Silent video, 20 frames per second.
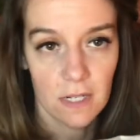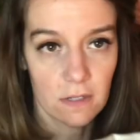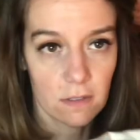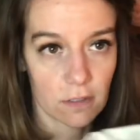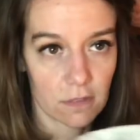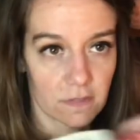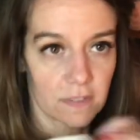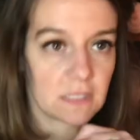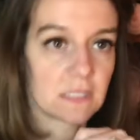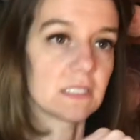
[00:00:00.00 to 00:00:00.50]
I
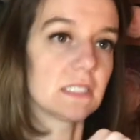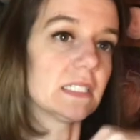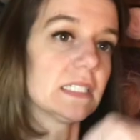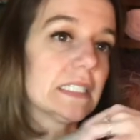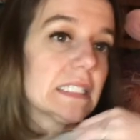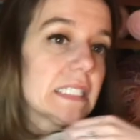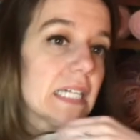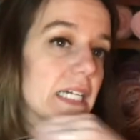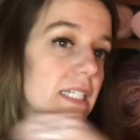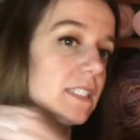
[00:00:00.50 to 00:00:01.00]
don't know if it's
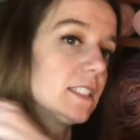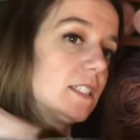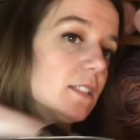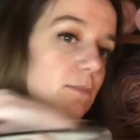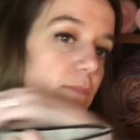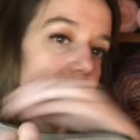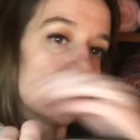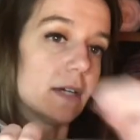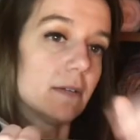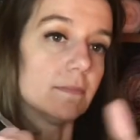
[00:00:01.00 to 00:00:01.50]
intended,
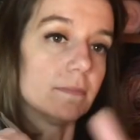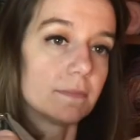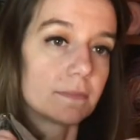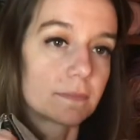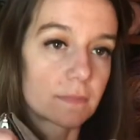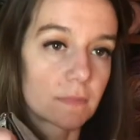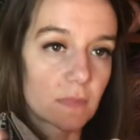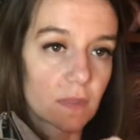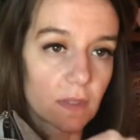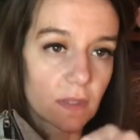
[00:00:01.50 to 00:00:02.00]
but
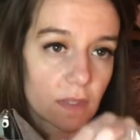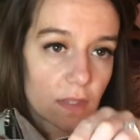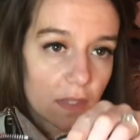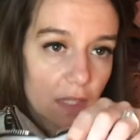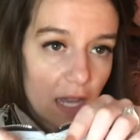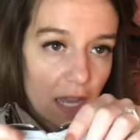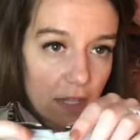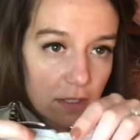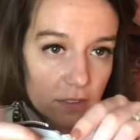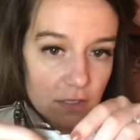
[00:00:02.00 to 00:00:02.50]

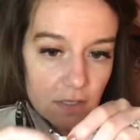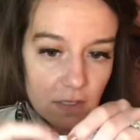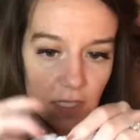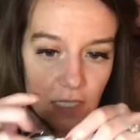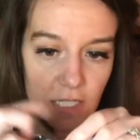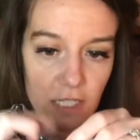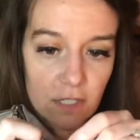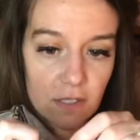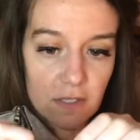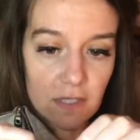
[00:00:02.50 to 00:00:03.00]
I also like
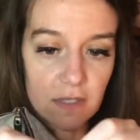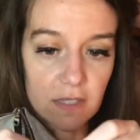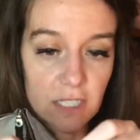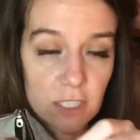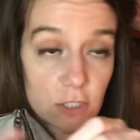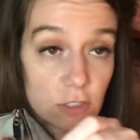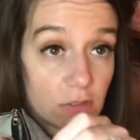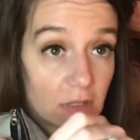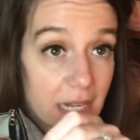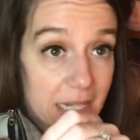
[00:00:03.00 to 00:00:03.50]
here that
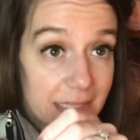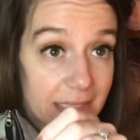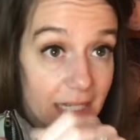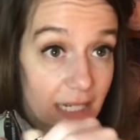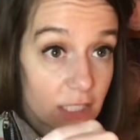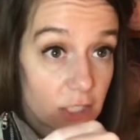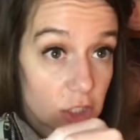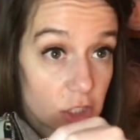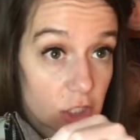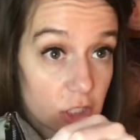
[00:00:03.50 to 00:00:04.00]
they do not
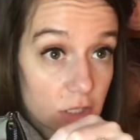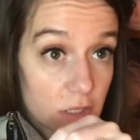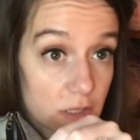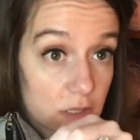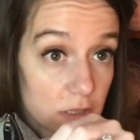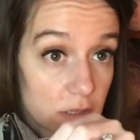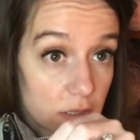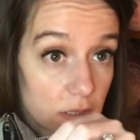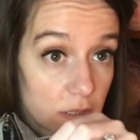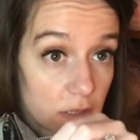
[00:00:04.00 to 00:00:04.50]
touch.
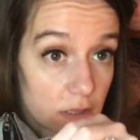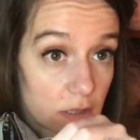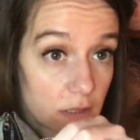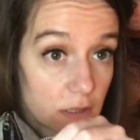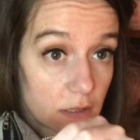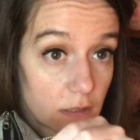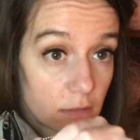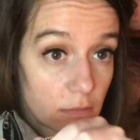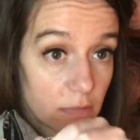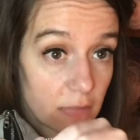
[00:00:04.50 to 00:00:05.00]

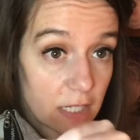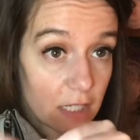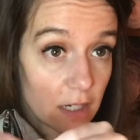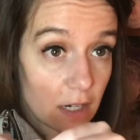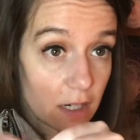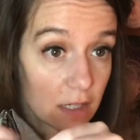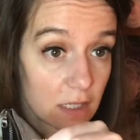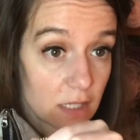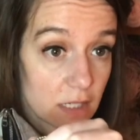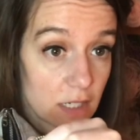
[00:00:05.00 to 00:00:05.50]
My
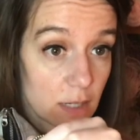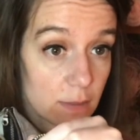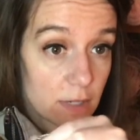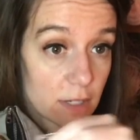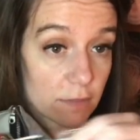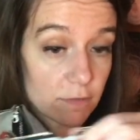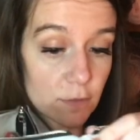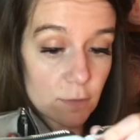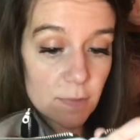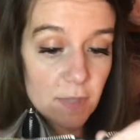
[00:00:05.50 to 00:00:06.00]
yarn can come
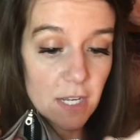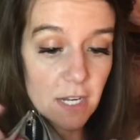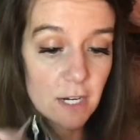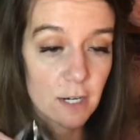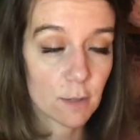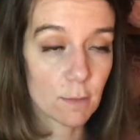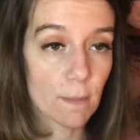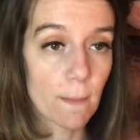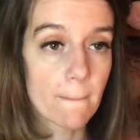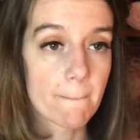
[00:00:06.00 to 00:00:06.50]
out from
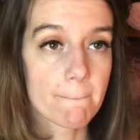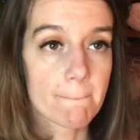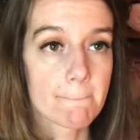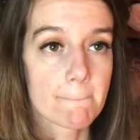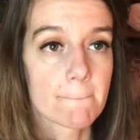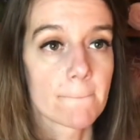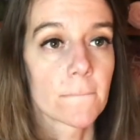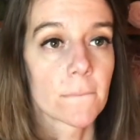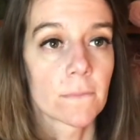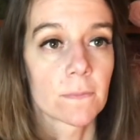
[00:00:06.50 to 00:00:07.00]
there.
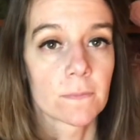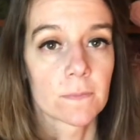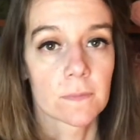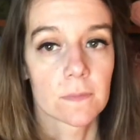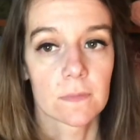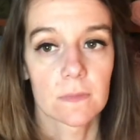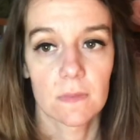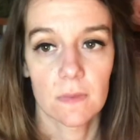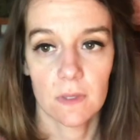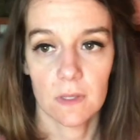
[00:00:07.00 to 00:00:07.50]

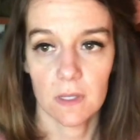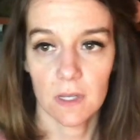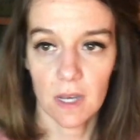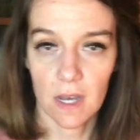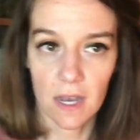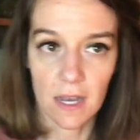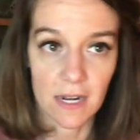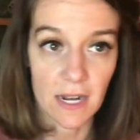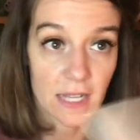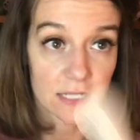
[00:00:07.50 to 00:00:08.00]

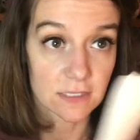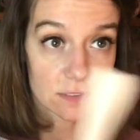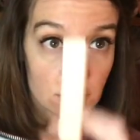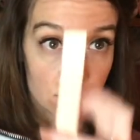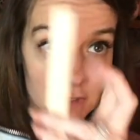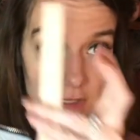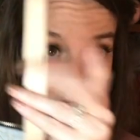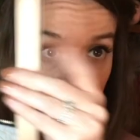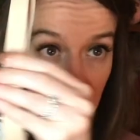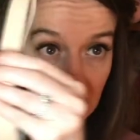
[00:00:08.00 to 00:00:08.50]
It has
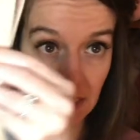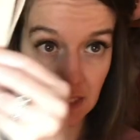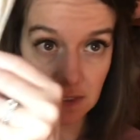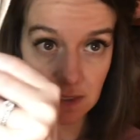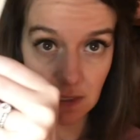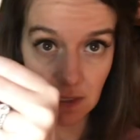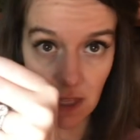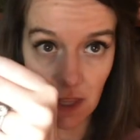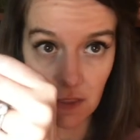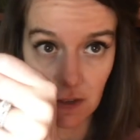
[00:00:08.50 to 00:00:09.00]
a really
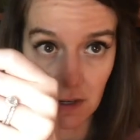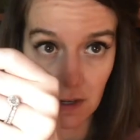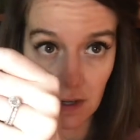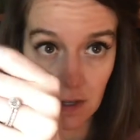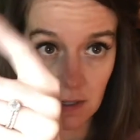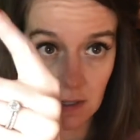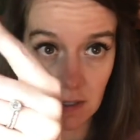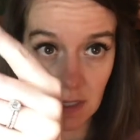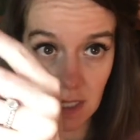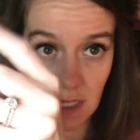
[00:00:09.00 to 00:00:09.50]
nice
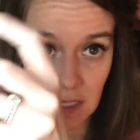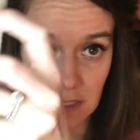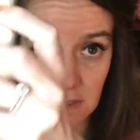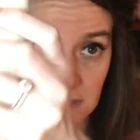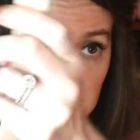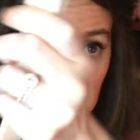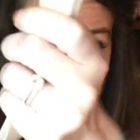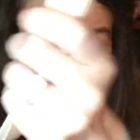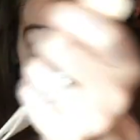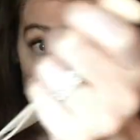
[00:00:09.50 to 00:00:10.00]
leather
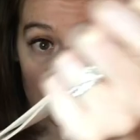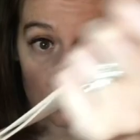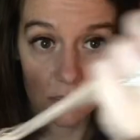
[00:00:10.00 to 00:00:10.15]
handle.